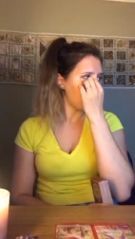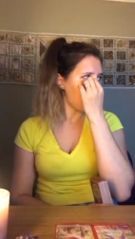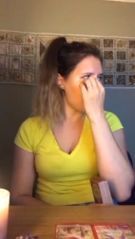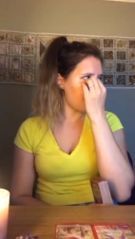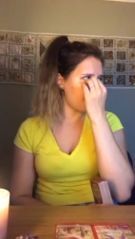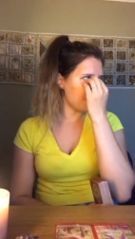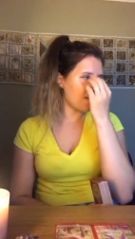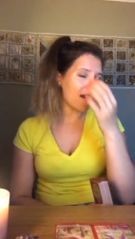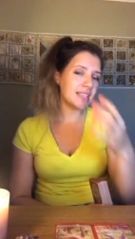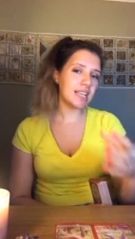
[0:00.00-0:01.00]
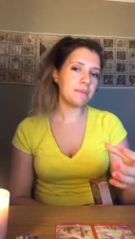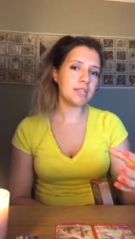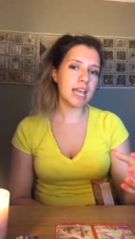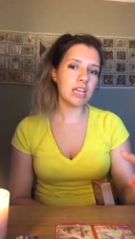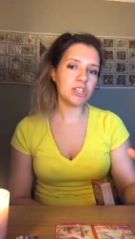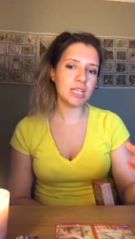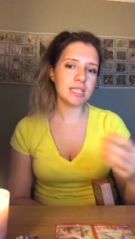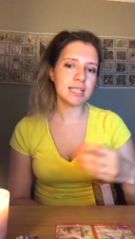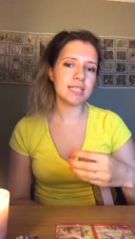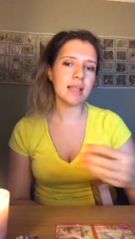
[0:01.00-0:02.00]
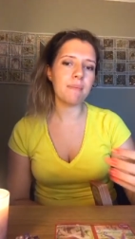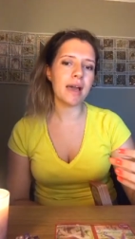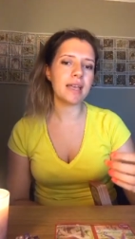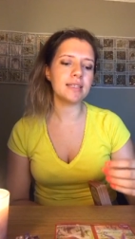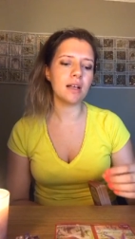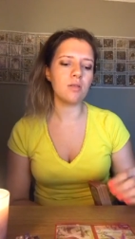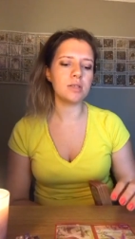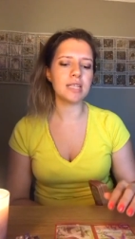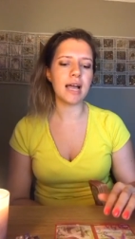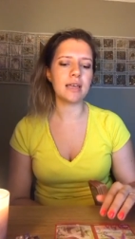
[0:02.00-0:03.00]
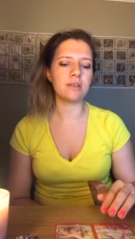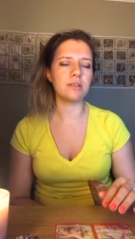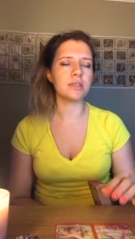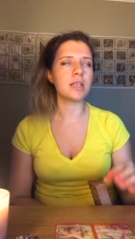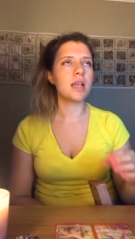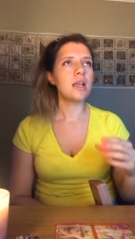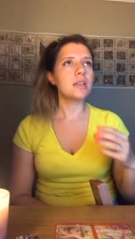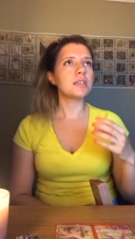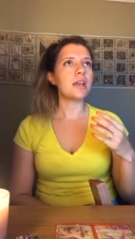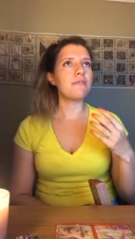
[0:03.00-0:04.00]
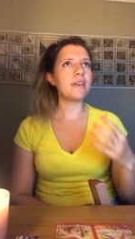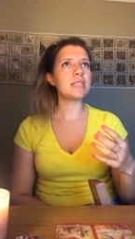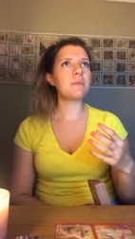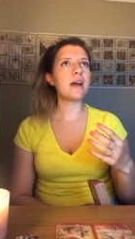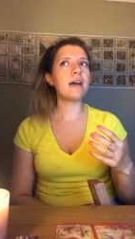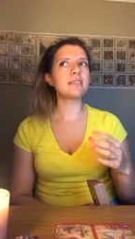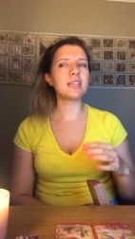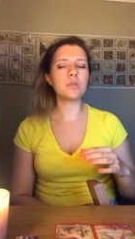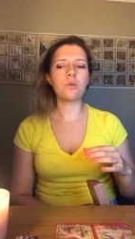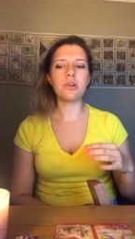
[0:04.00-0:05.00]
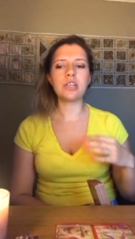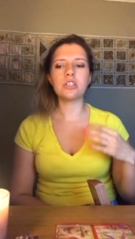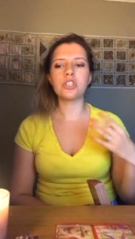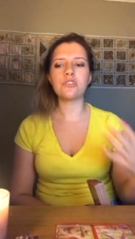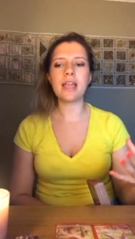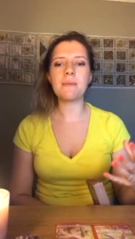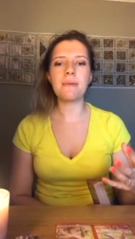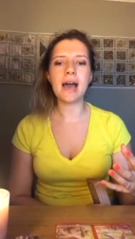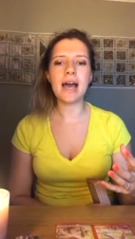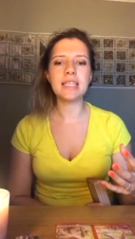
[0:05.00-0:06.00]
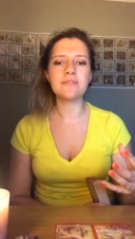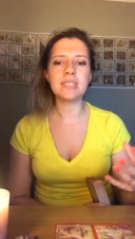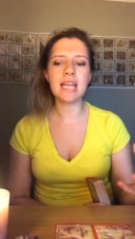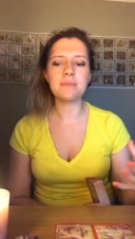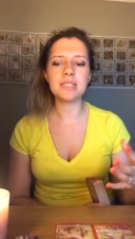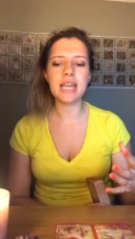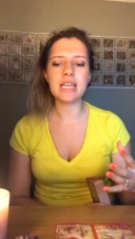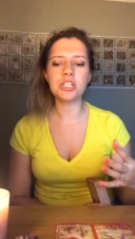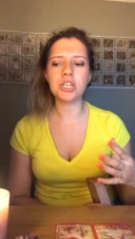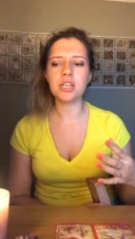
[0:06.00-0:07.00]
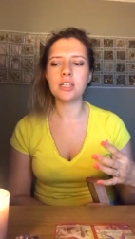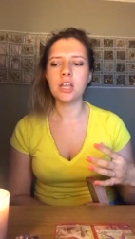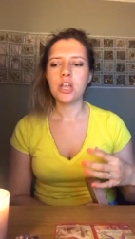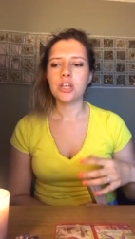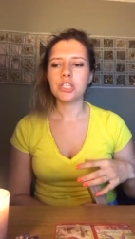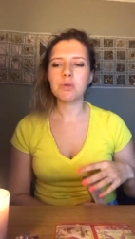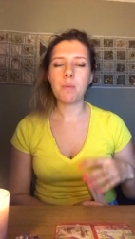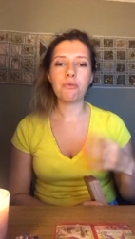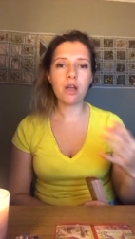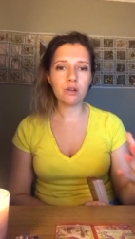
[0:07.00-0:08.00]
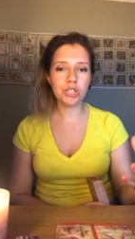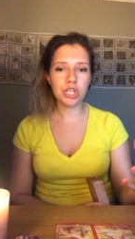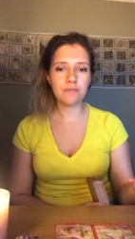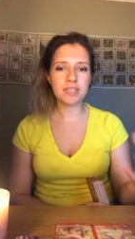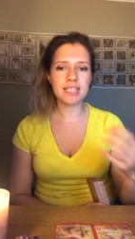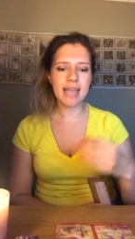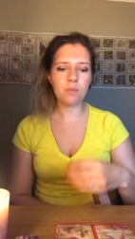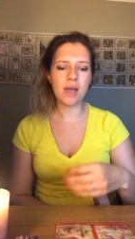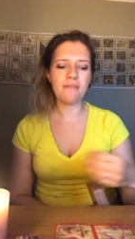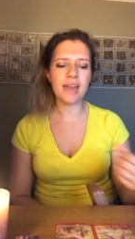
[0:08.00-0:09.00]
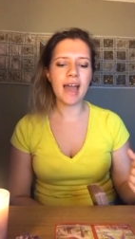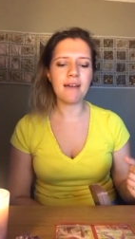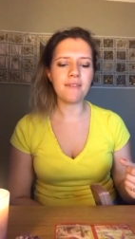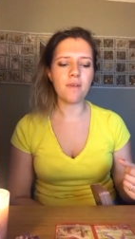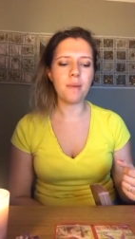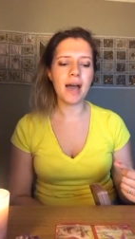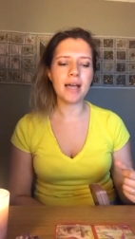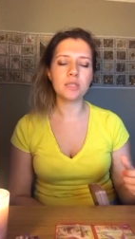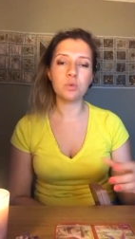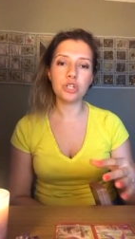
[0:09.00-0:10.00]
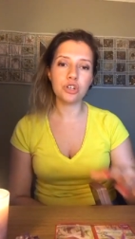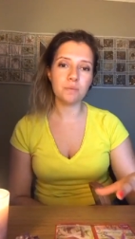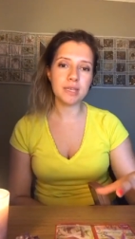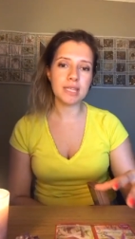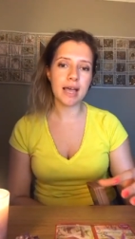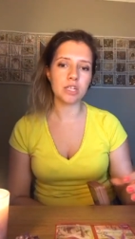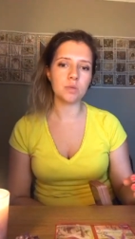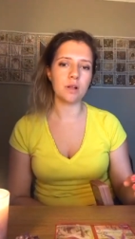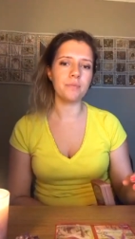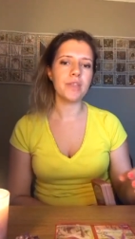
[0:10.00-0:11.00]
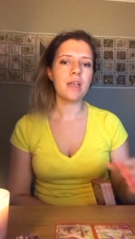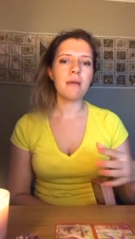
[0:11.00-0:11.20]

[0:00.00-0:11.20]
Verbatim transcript: Um, and that temptation is to slip back into old cycles. So this person is walking straight past the temptation to approach you the same way they have in the past, which could be sexual.